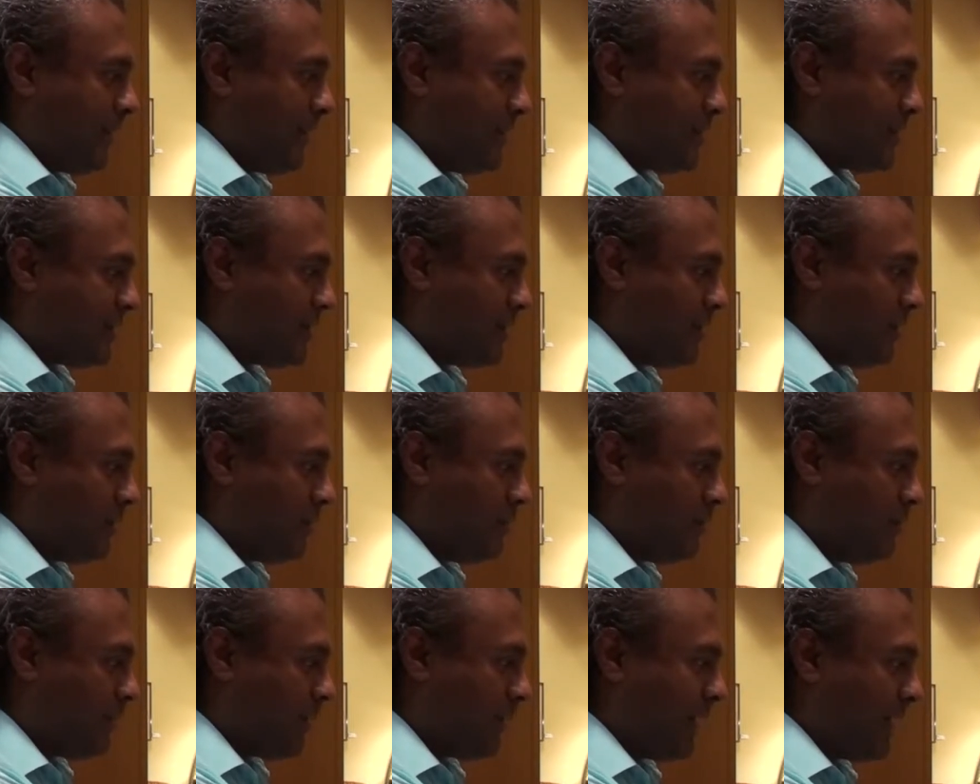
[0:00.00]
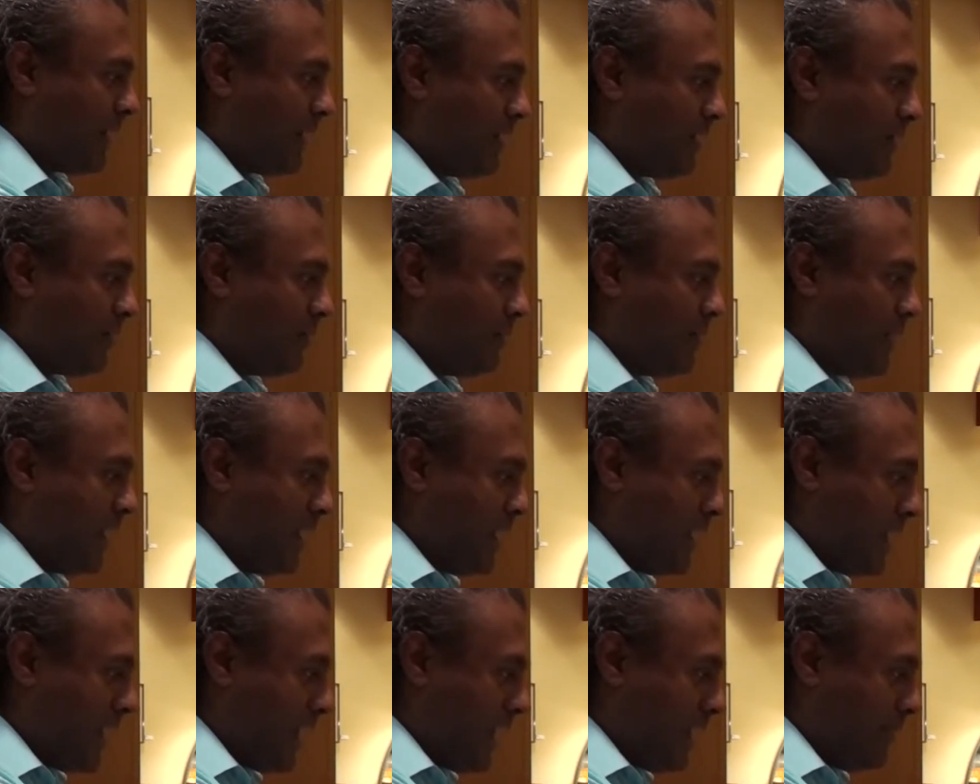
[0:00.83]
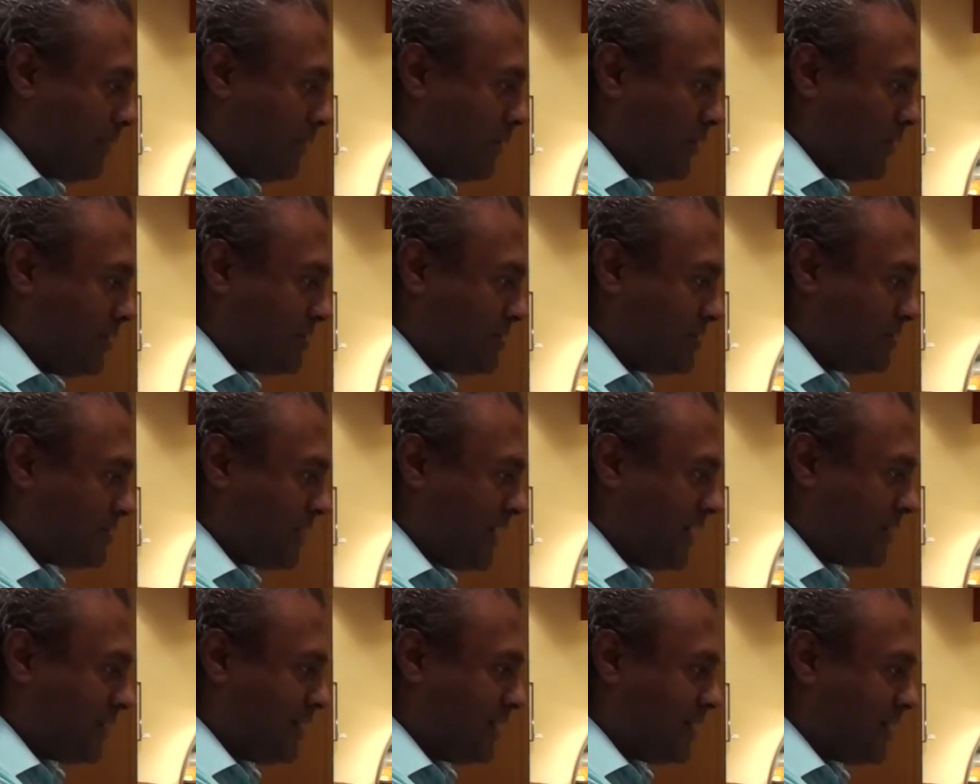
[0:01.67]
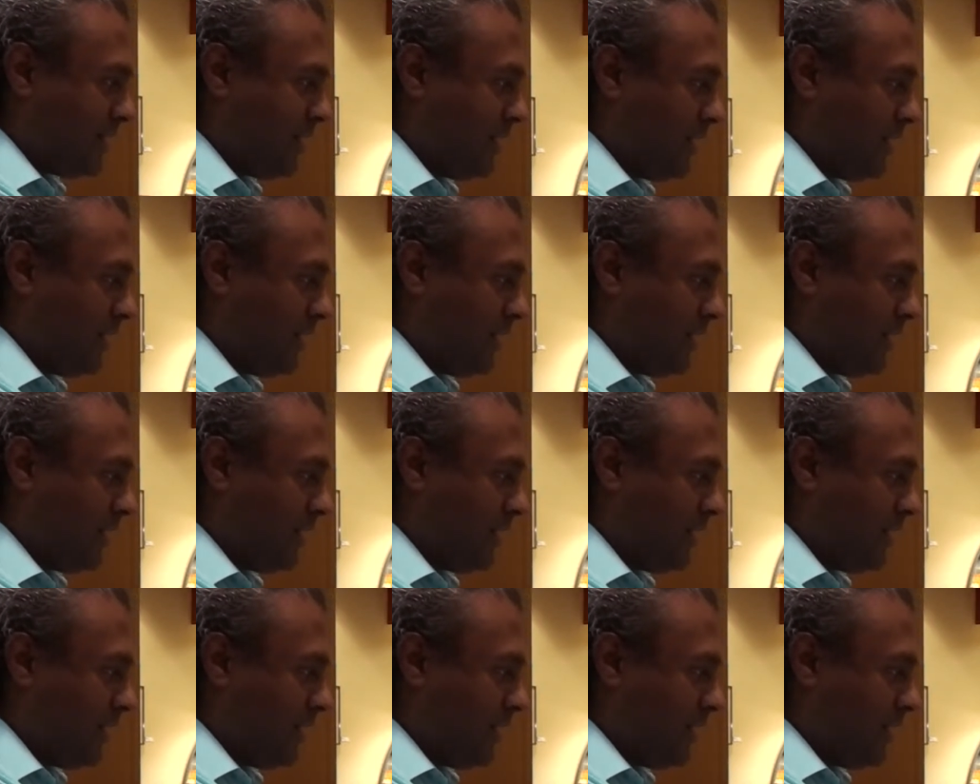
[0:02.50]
So what am I going to do? I'm going to take this